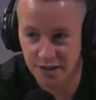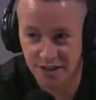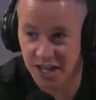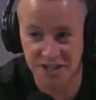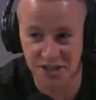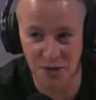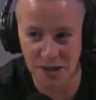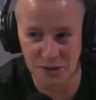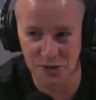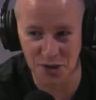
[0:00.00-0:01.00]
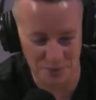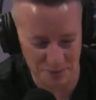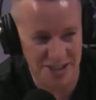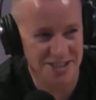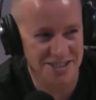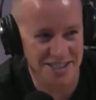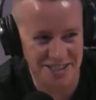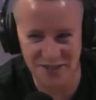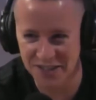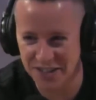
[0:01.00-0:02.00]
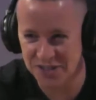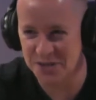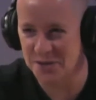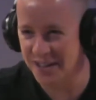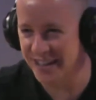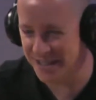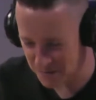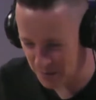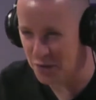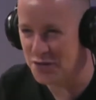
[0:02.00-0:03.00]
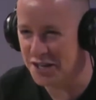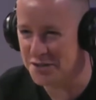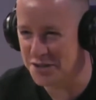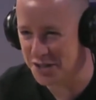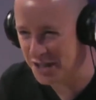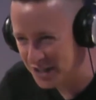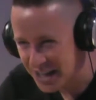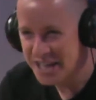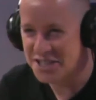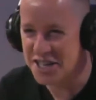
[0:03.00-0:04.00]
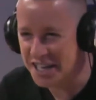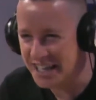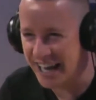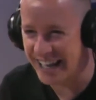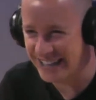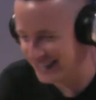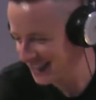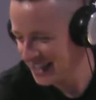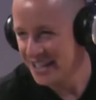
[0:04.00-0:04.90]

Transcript: I didn't know when it was from, but I guess definitely, because they're like, you were both next to each other, shaking hands.